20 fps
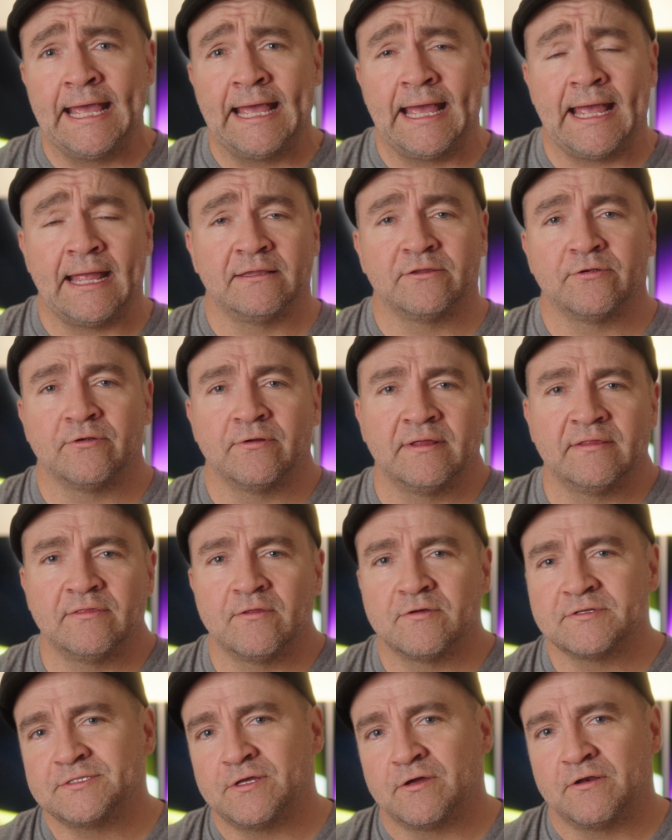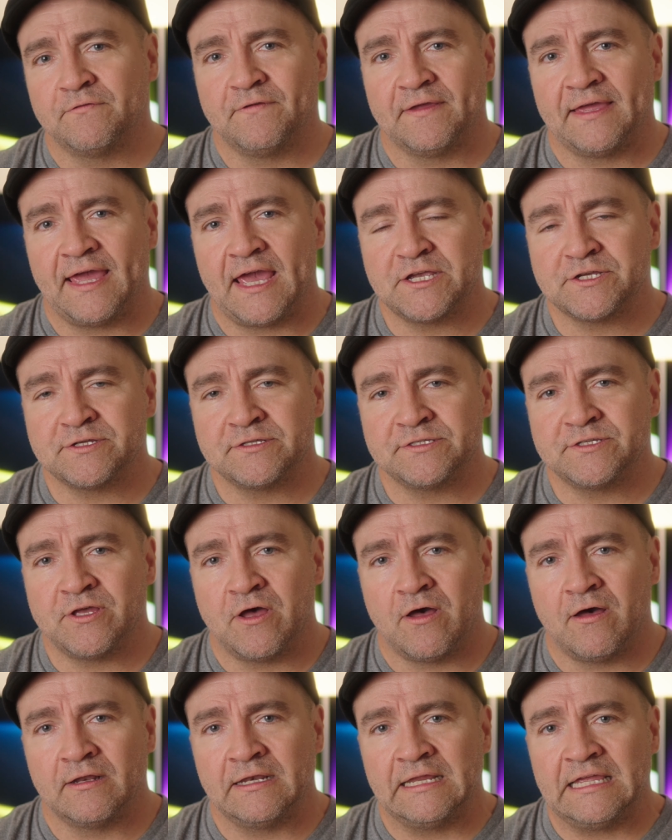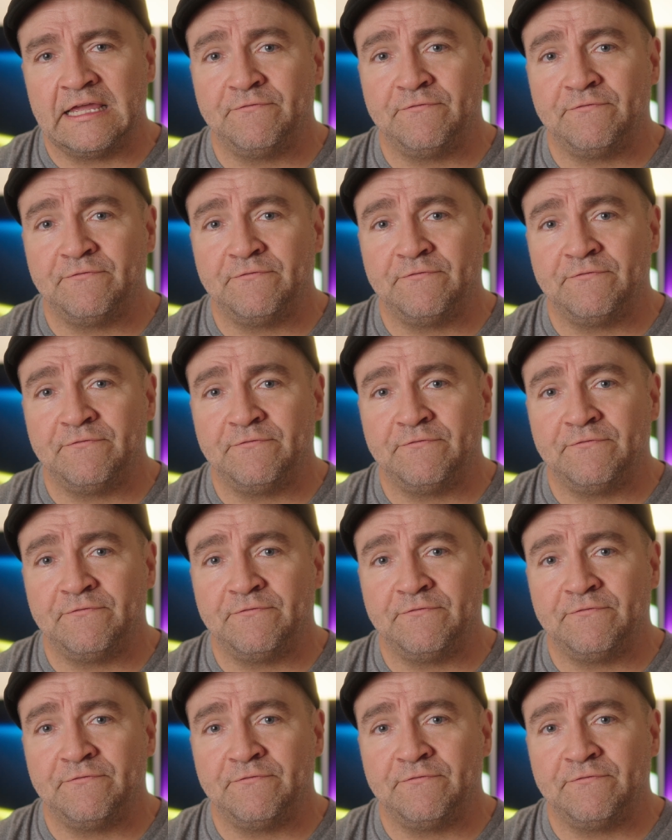and turning those notifications on.